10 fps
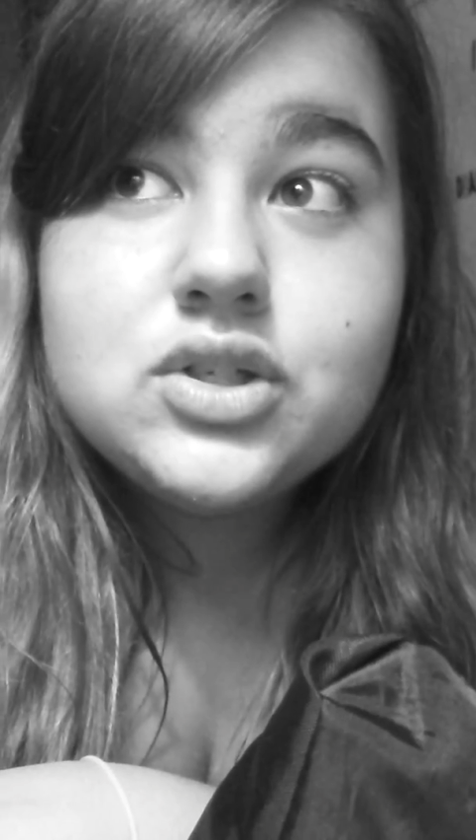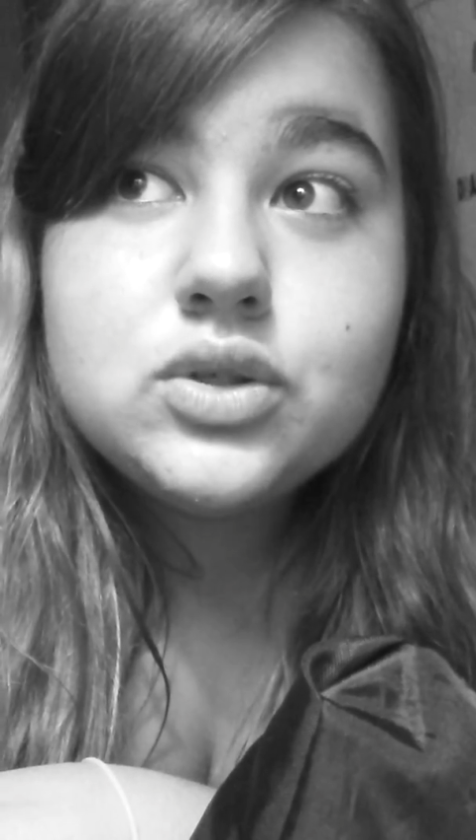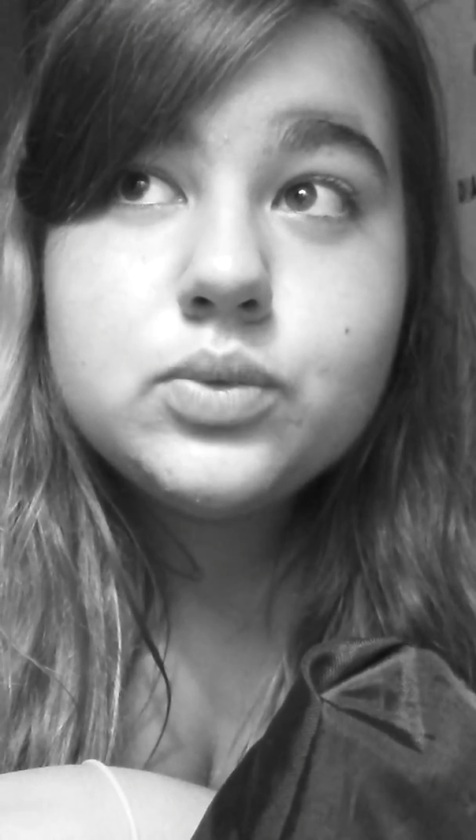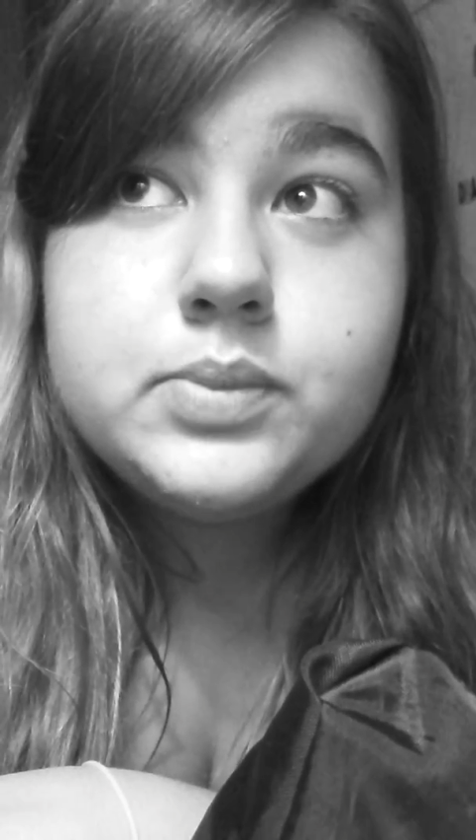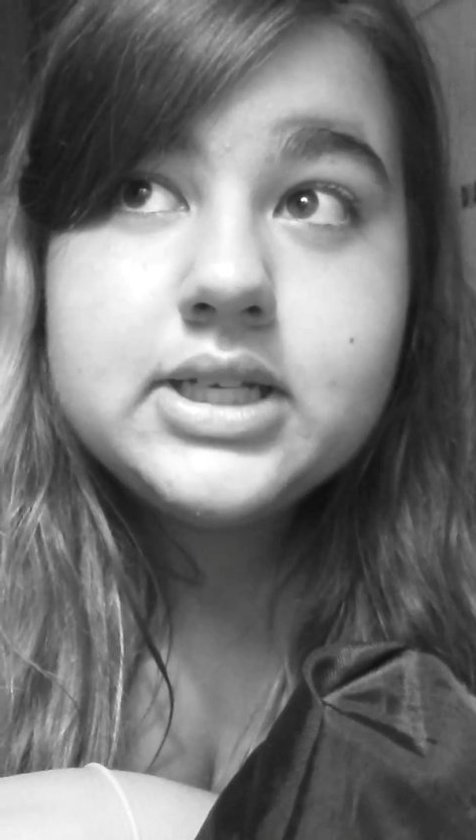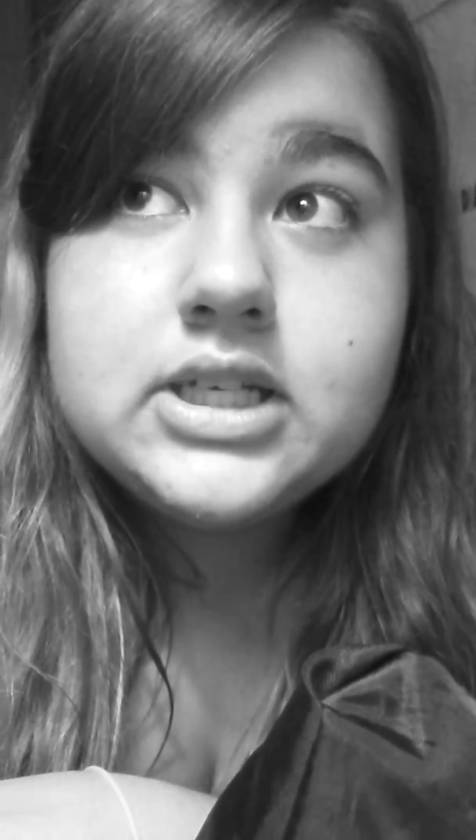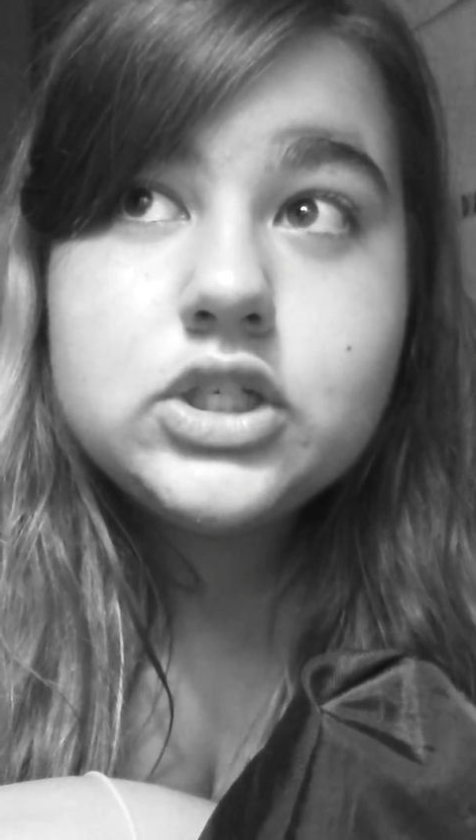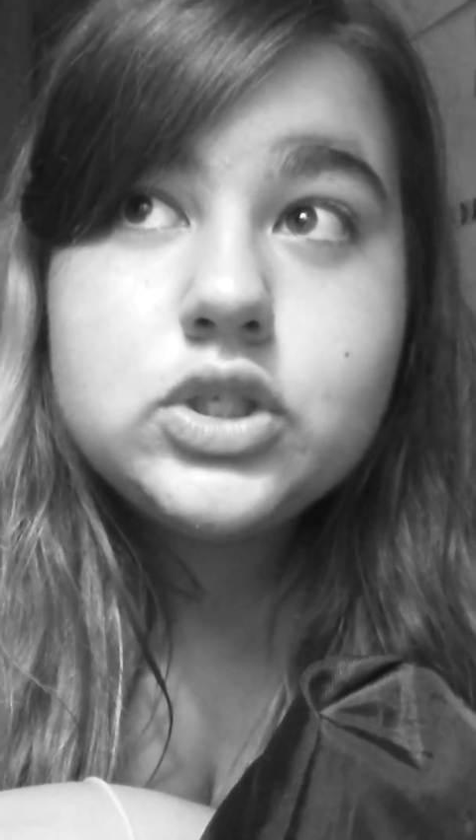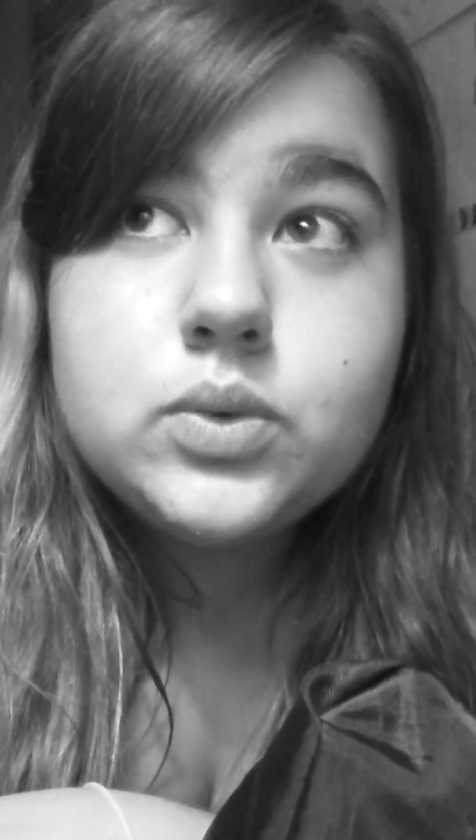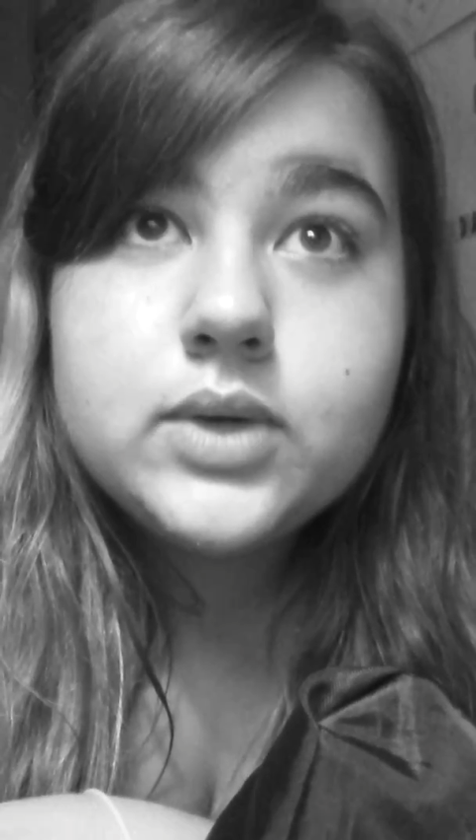to be
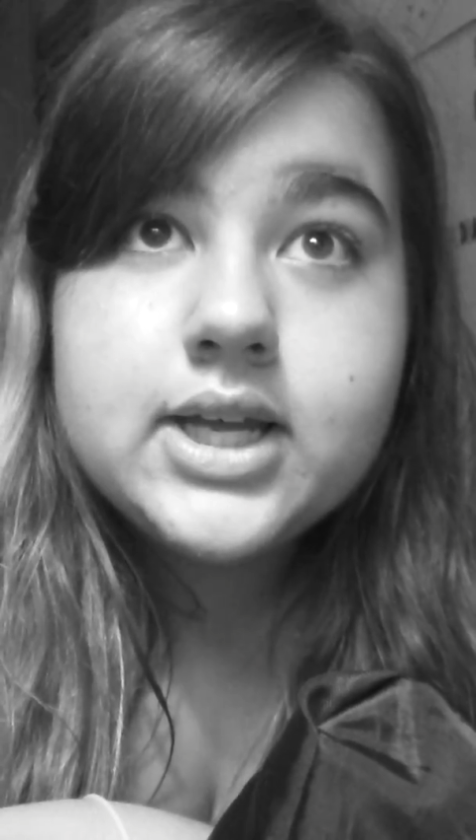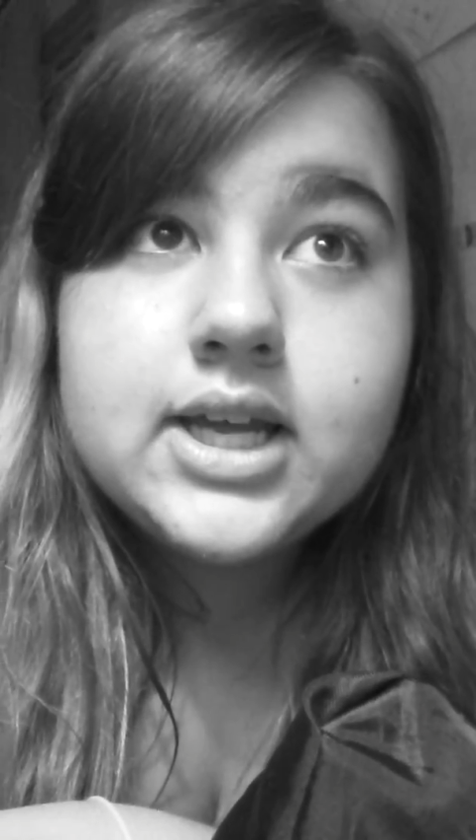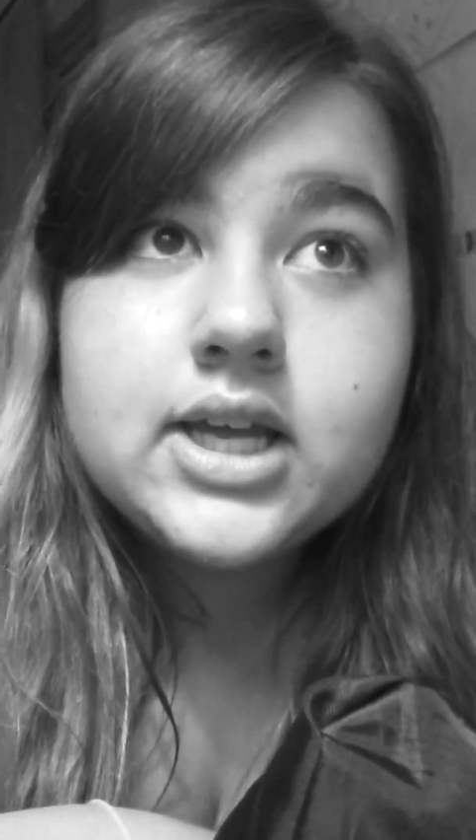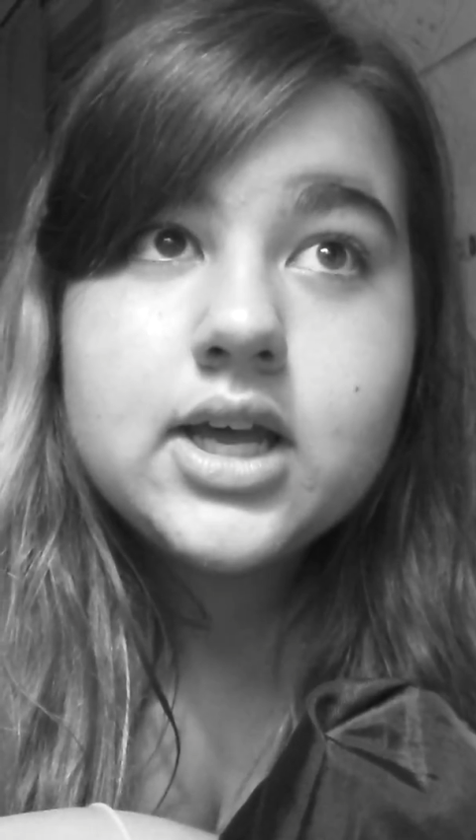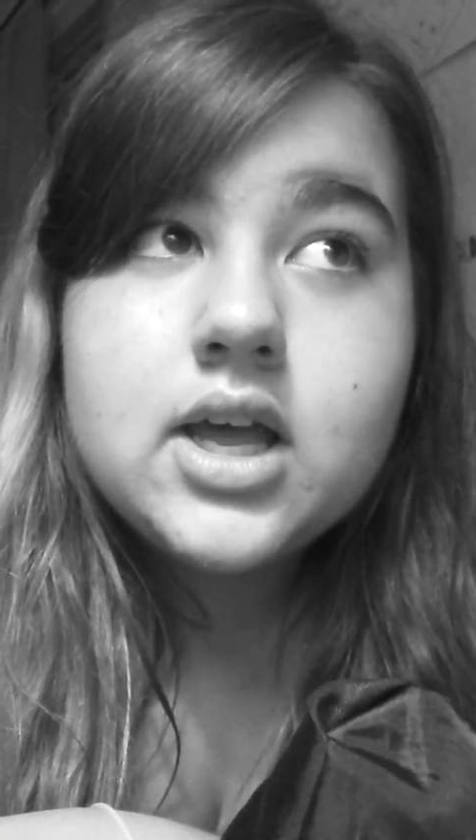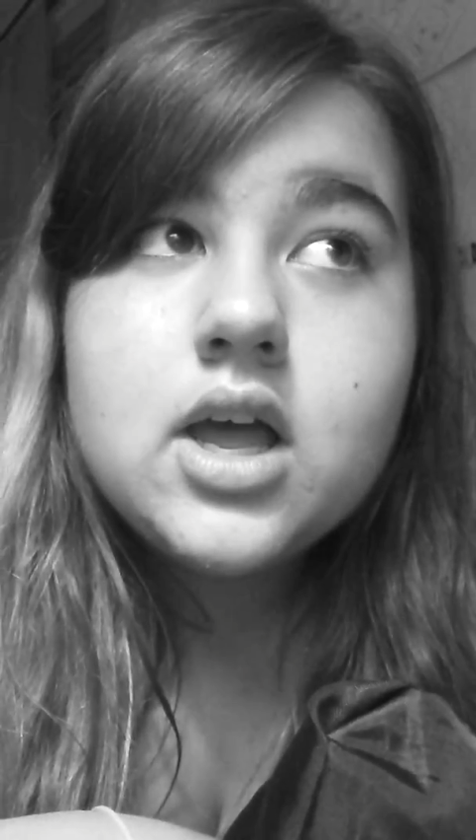doing